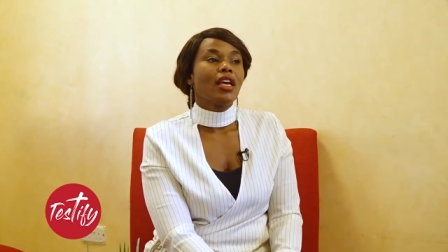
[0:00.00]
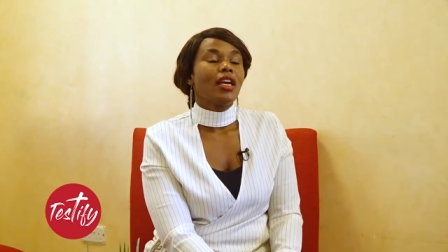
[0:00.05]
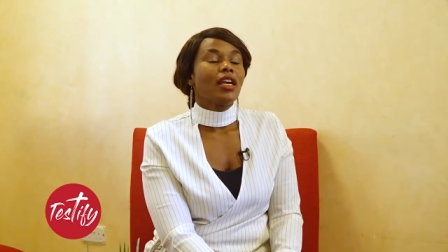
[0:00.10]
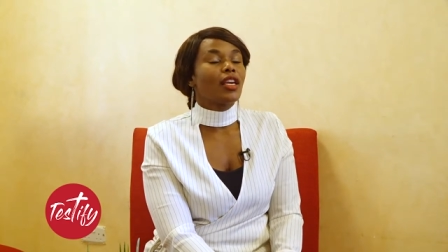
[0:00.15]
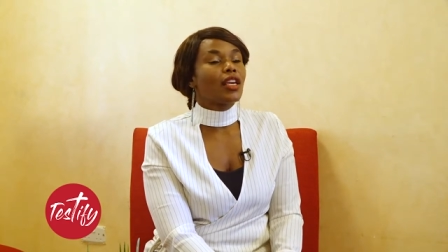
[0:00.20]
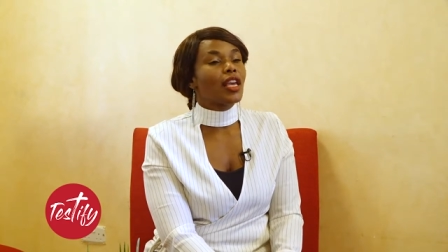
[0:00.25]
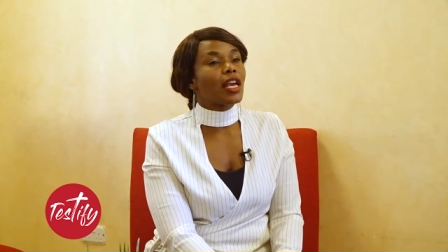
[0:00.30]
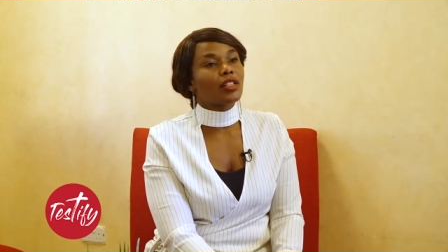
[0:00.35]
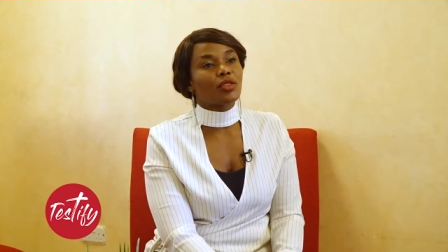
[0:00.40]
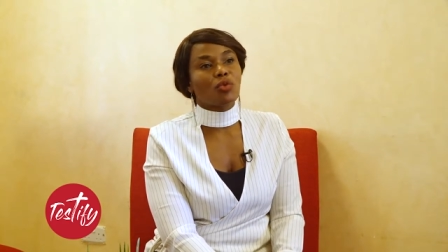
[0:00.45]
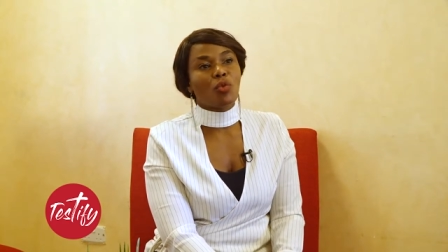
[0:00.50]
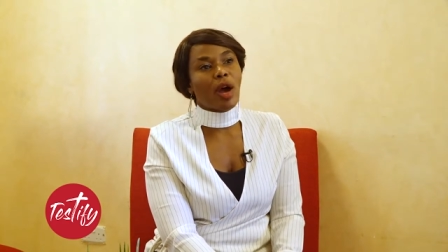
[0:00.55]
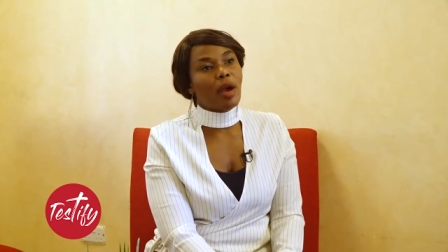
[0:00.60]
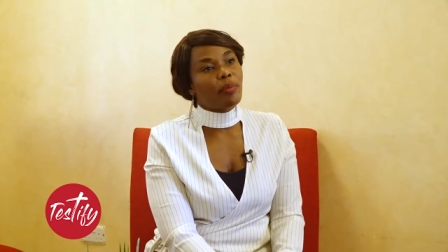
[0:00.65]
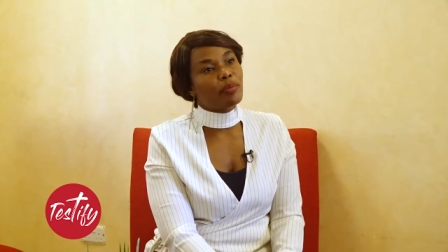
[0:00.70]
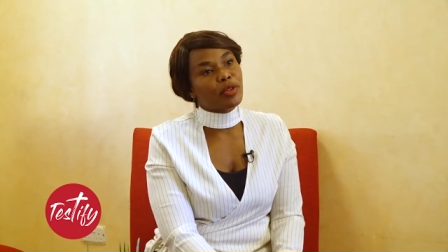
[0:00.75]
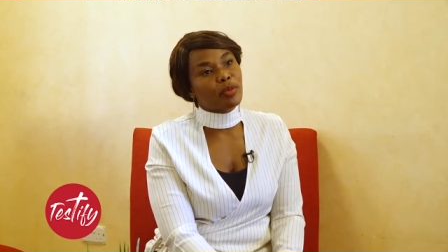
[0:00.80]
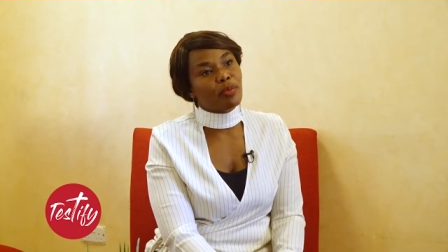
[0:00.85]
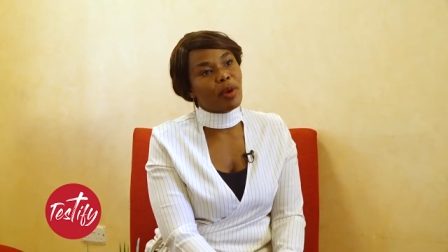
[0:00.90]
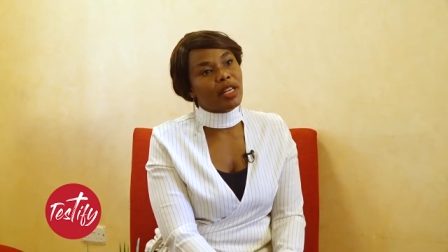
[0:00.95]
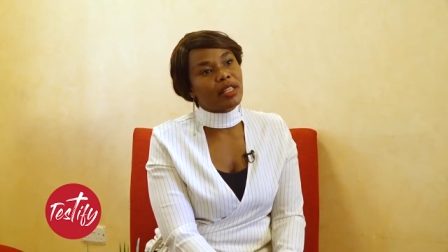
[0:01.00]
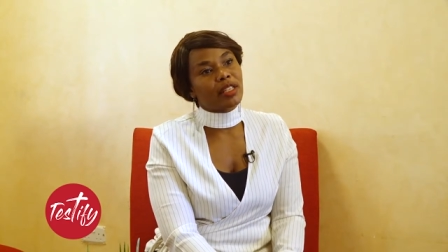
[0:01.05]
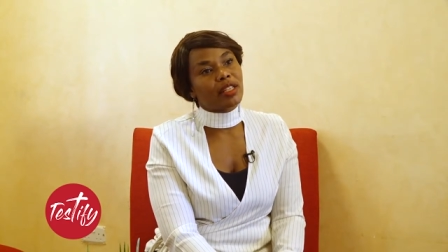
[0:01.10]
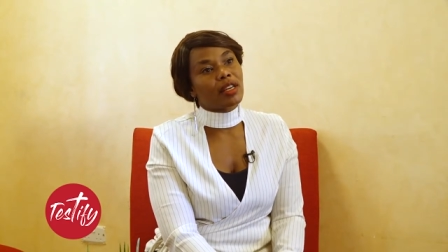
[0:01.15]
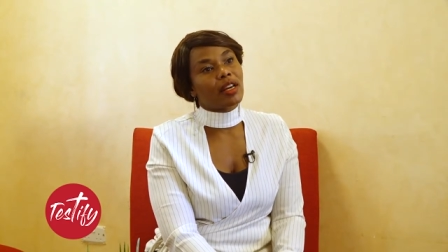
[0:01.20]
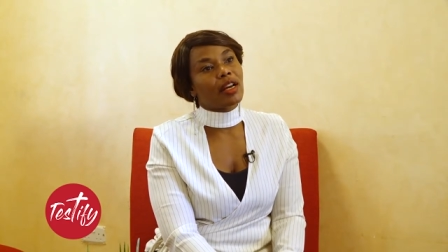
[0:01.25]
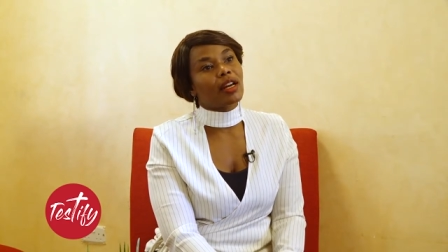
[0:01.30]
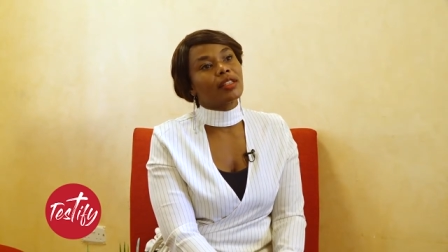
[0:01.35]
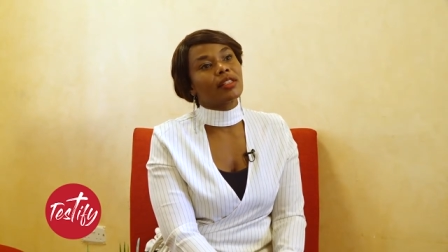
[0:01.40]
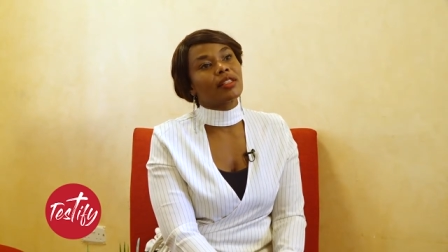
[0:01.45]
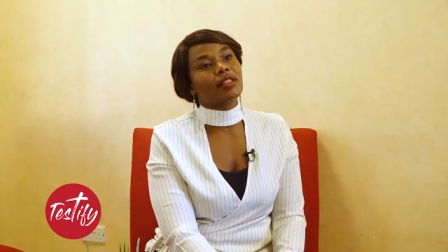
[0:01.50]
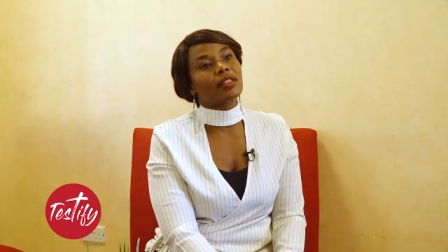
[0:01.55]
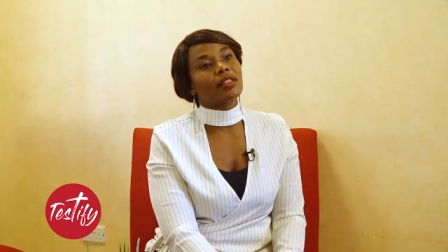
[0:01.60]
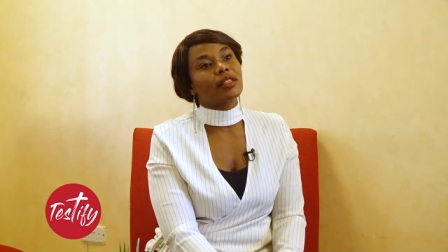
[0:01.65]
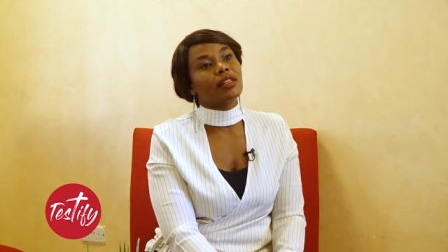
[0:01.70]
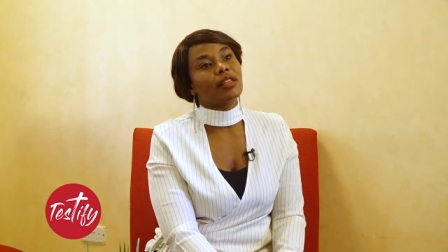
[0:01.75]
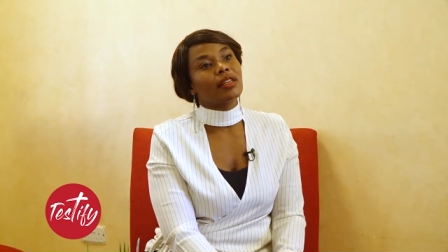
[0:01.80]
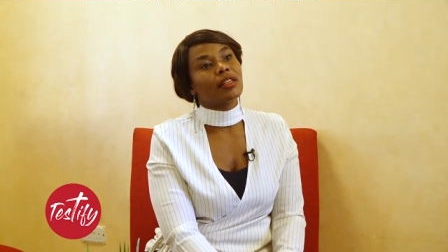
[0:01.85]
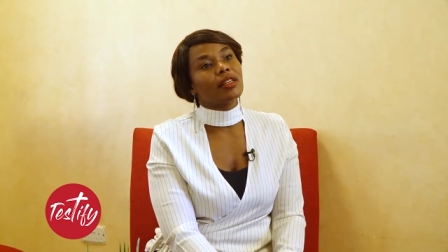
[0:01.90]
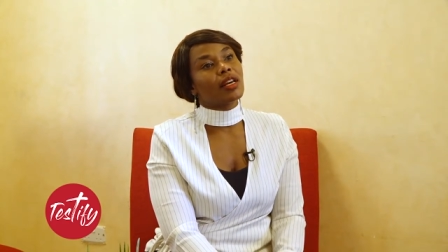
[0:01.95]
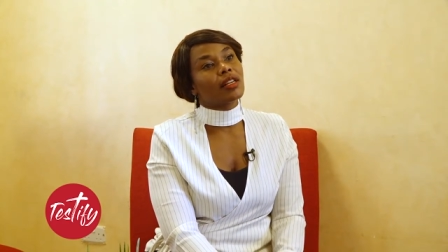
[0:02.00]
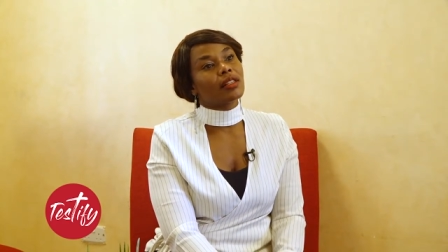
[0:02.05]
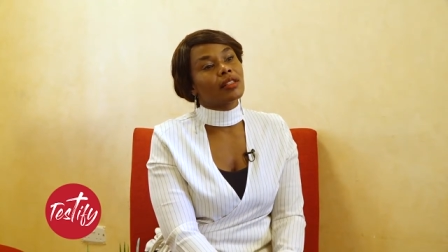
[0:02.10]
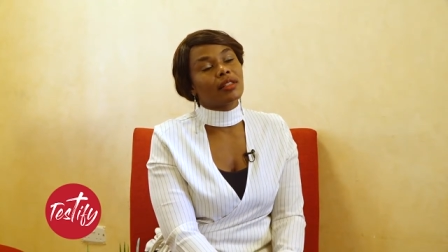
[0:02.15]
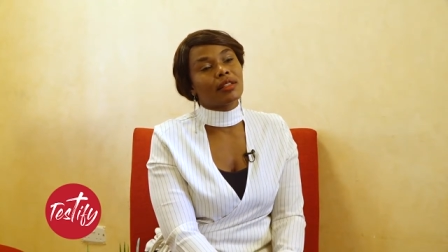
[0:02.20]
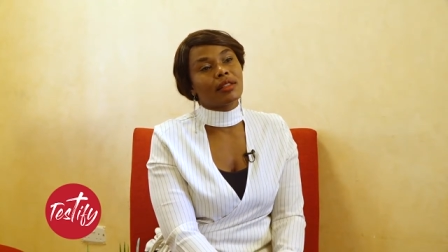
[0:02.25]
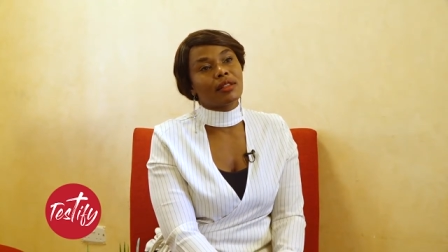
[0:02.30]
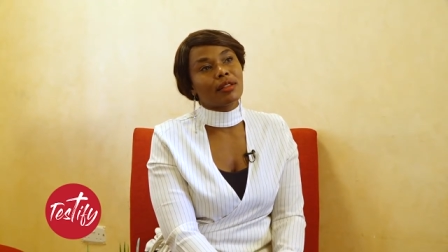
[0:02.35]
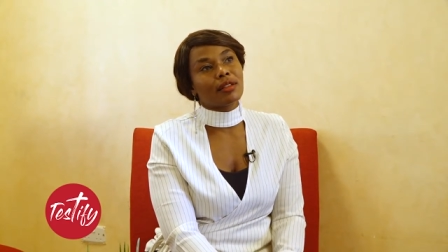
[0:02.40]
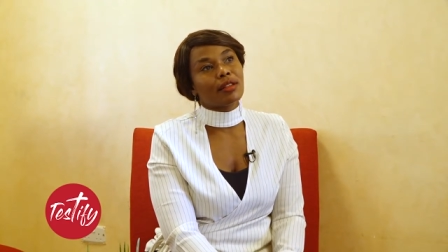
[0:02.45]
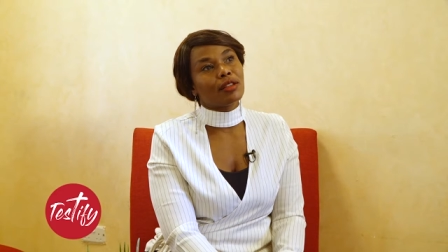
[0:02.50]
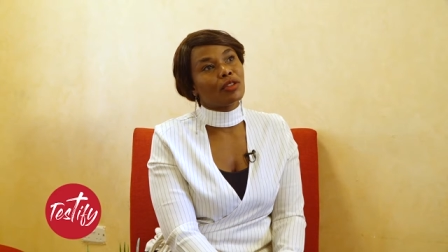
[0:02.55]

He has wiped my tears. He has,